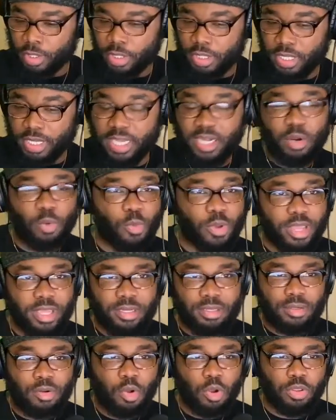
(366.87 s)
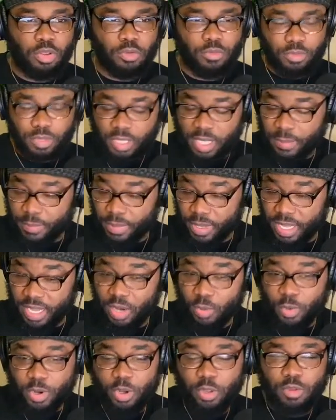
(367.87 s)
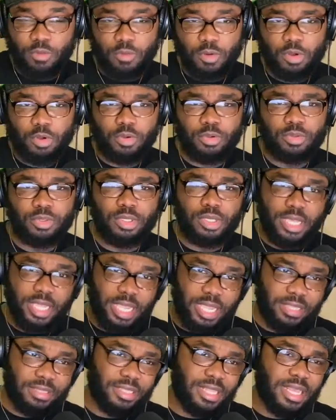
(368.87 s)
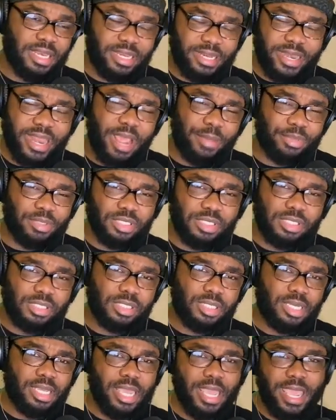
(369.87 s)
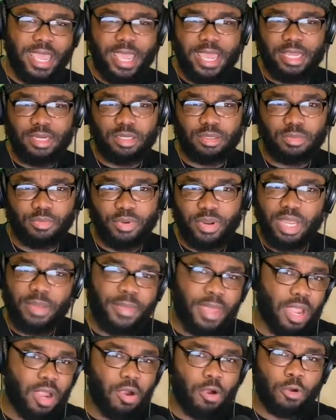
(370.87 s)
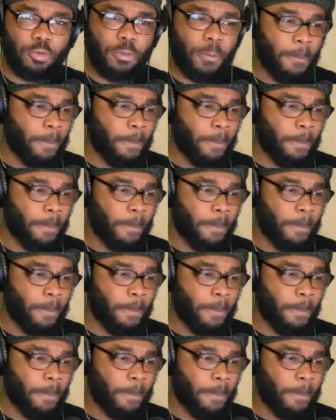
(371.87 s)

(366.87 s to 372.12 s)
get a win on the road in Indianapolis and bring it back home.